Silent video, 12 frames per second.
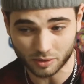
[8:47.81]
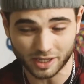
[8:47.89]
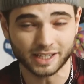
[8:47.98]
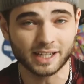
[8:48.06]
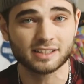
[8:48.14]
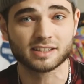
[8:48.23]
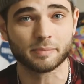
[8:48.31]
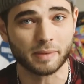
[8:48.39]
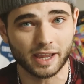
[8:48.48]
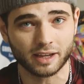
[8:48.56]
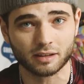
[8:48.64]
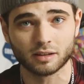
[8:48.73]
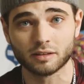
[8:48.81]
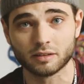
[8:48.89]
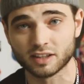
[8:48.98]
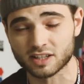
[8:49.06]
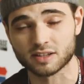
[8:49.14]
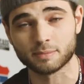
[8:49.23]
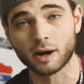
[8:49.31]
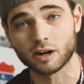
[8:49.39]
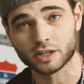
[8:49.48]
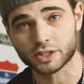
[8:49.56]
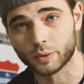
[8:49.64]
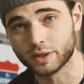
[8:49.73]
He needs to make the
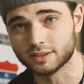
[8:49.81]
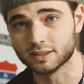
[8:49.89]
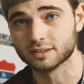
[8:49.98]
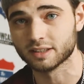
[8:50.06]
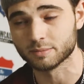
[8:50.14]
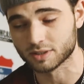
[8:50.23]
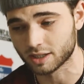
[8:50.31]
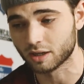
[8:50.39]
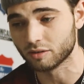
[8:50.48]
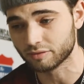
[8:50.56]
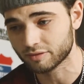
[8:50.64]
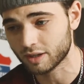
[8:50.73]
smart choices himself.